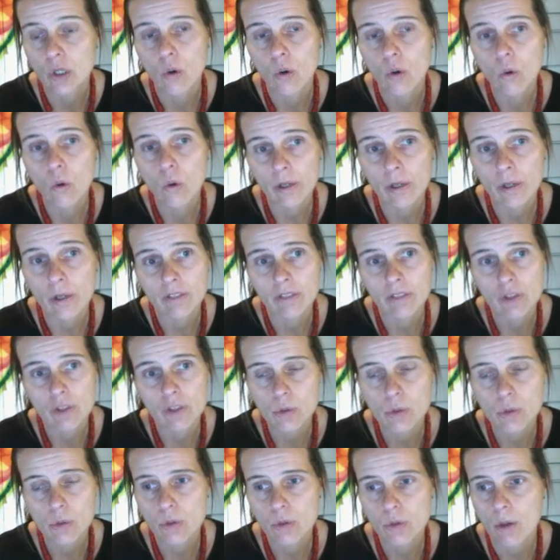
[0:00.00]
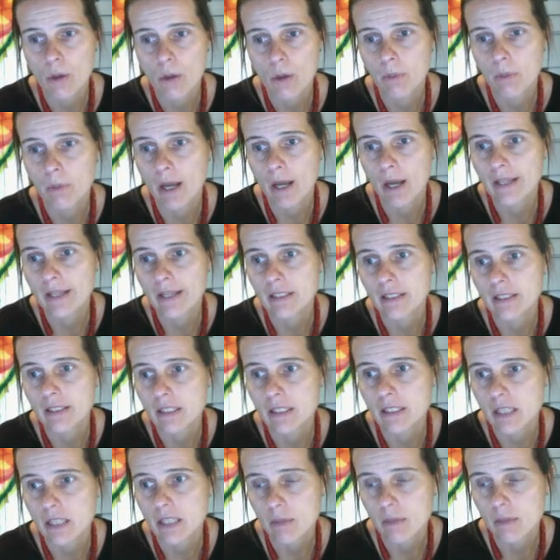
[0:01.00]
or individuals who are blind and
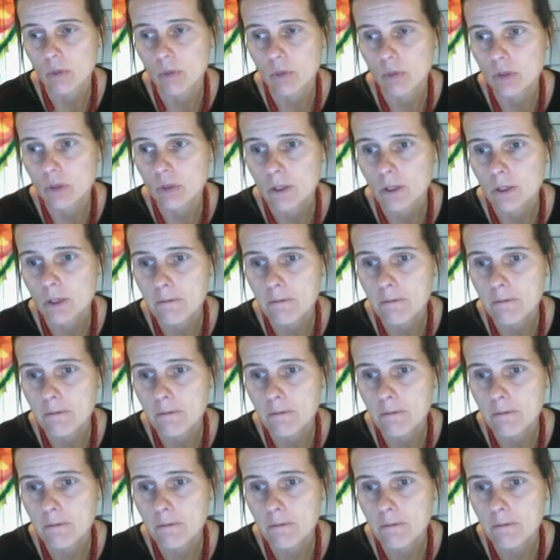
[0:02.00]
disabled.